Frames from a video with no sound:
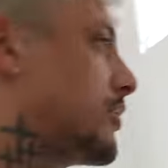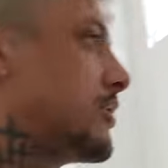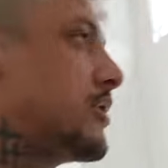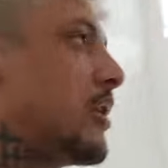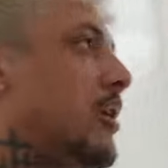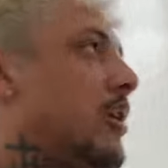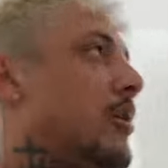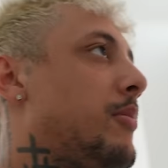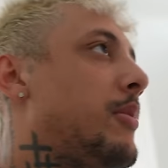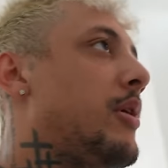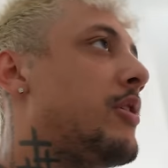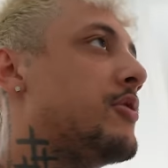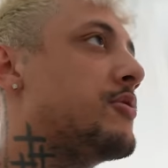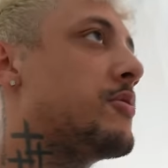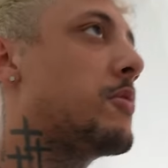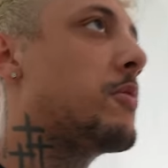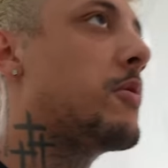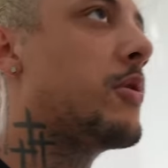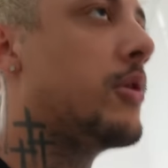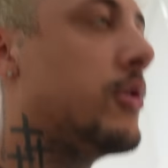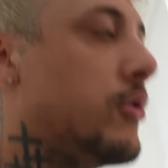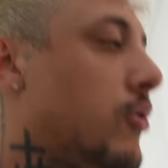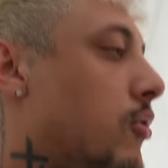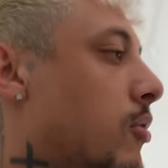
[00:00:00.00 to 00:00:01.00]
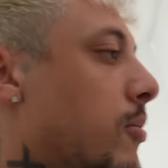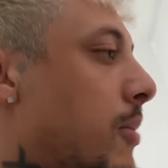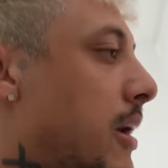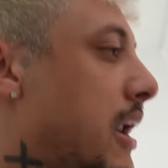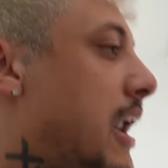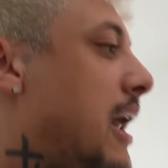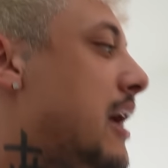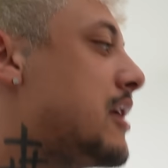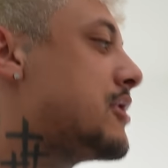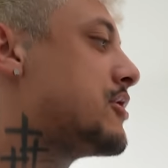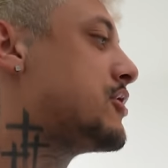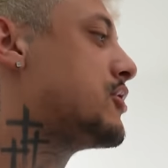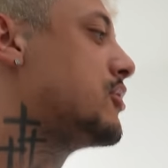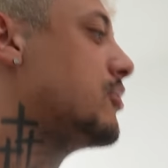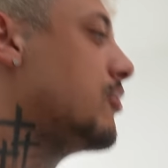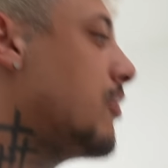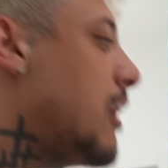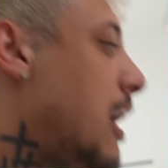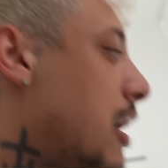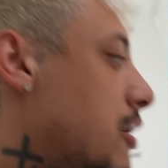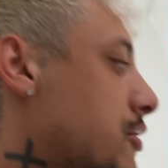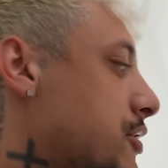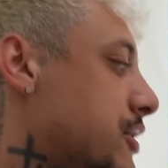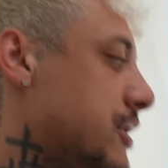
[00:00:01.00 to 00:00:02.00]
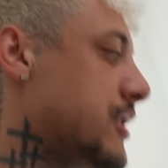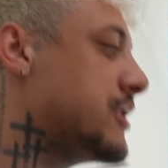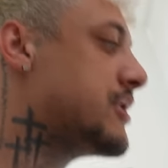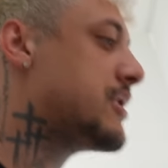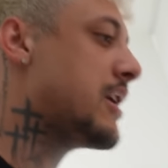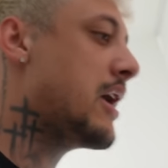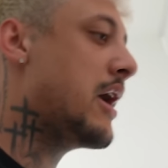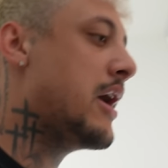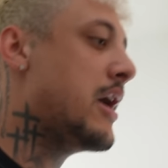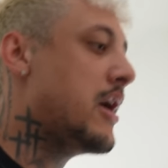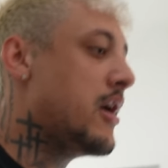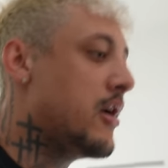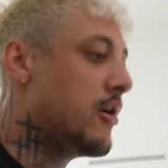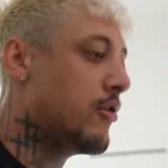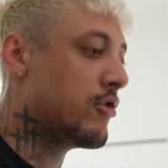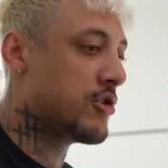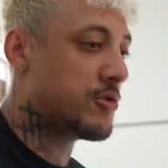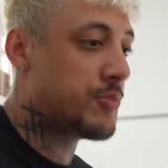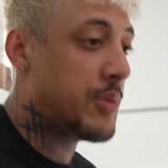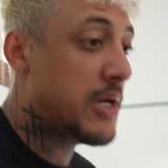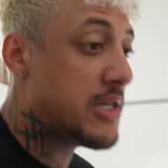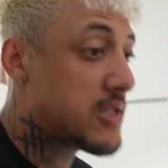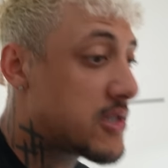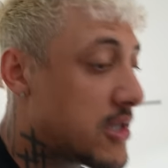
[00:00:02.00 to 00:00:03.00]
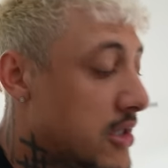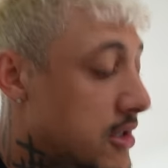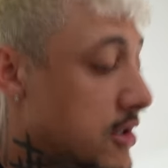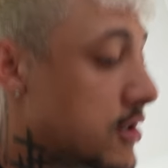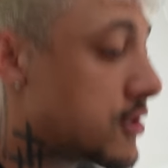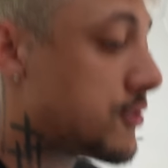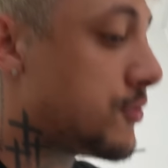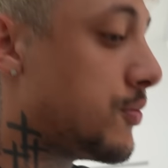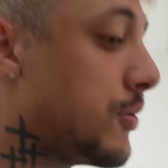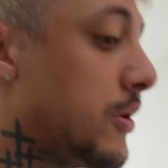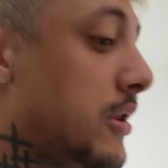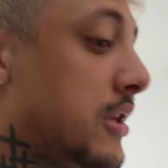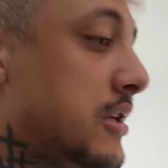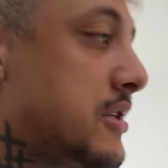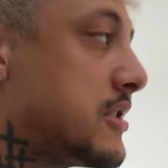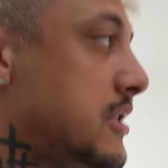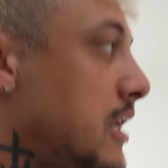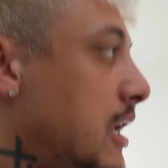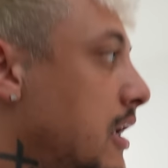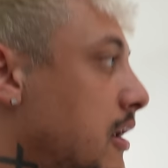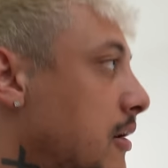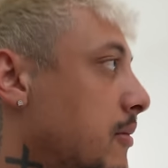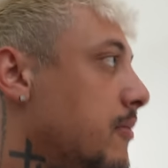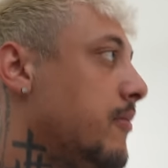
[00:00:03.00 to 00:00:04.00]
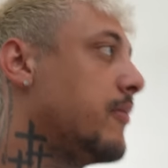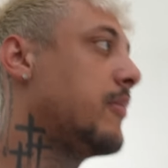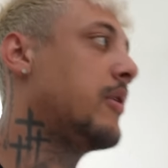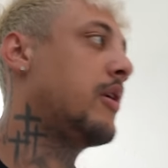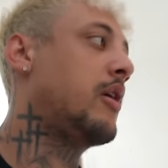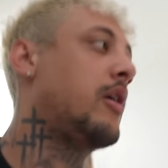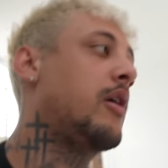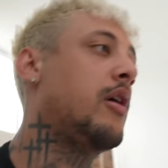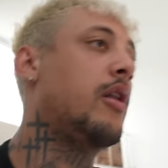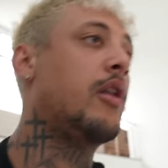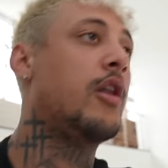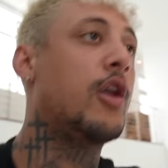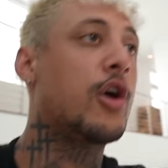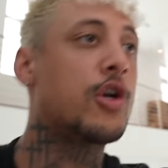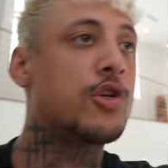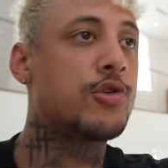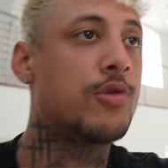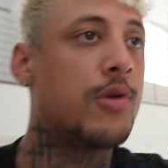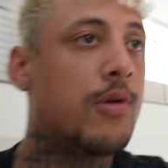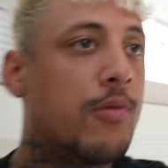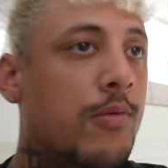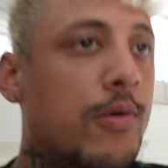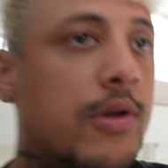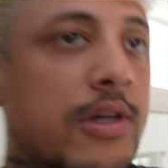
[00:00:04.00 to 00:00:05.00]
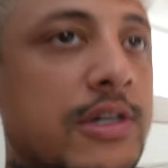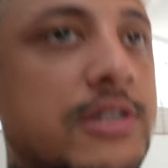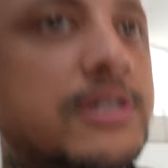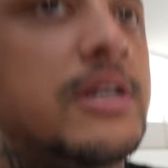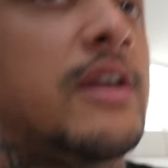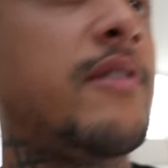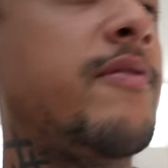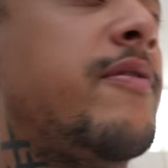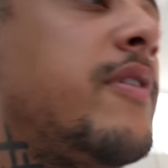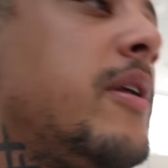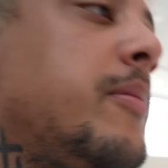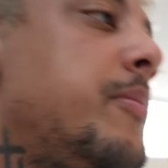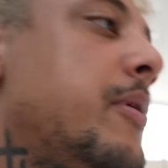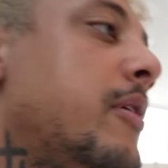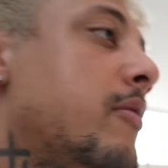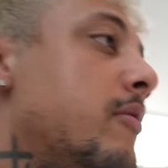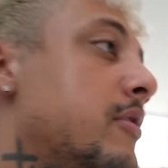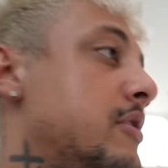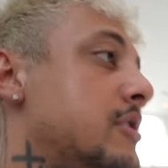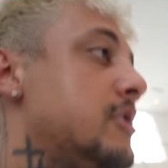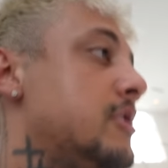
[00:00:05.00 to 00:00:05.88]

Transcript: talking about is what we were doing. My last two houses was basically just real estate, uh, luxury real estate flipping, which